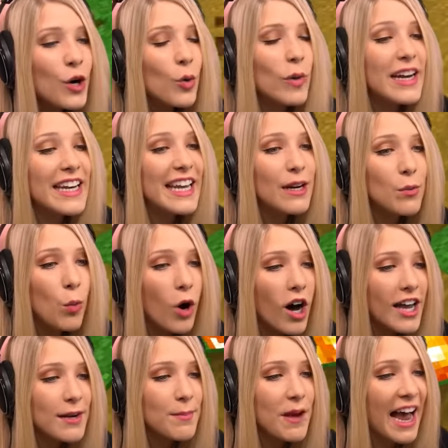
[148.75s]
We need
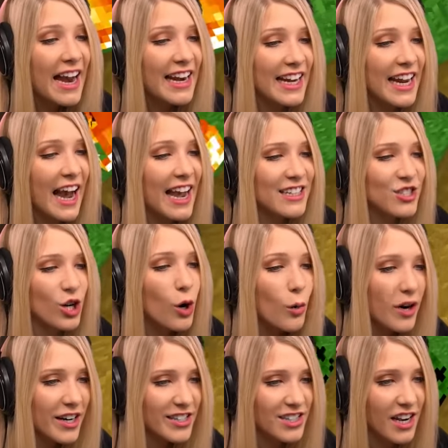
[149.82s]
wood, Maddie. I don't
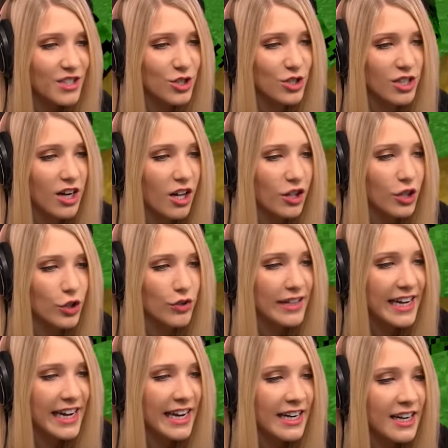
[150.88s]
want to touch the color
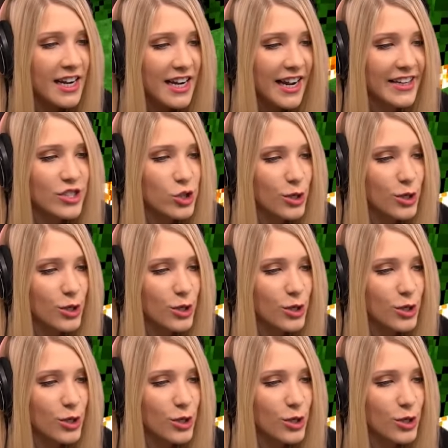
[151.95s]
green. It's